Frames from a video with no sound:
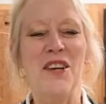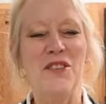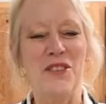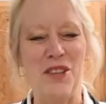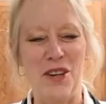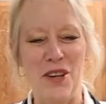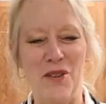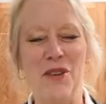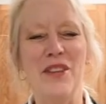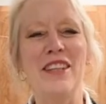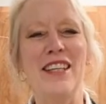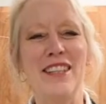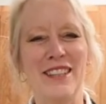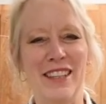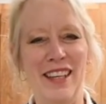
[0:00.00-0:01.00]
So
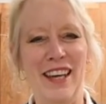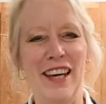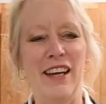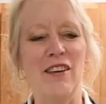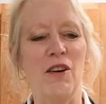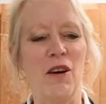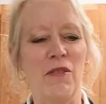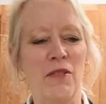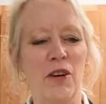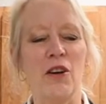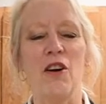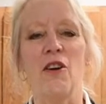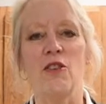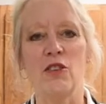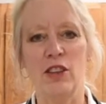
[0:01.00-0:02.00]
these again are for
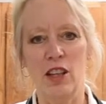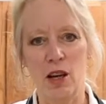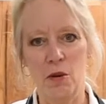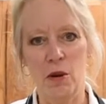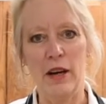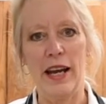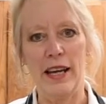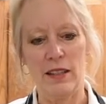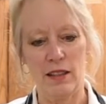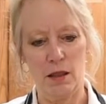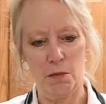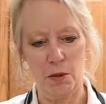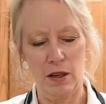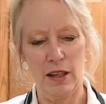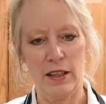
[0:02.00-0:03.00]
our lower
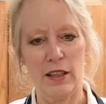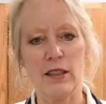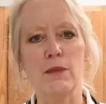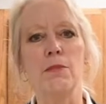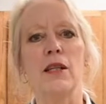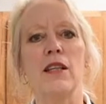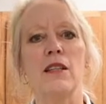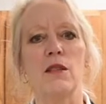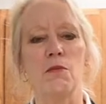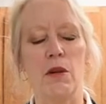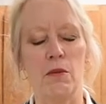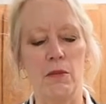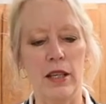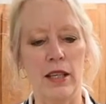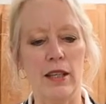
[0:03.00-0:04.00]
acid products because
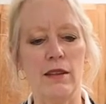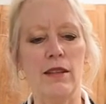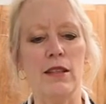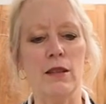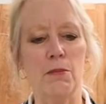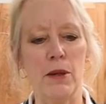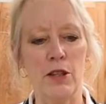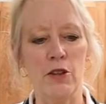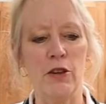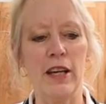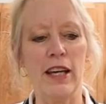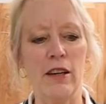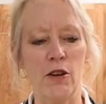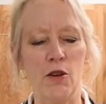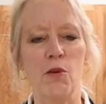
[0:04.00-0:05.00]
when we get this pressure
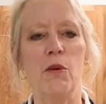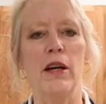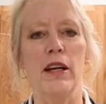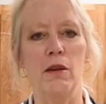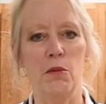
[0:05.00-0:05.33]
canner going,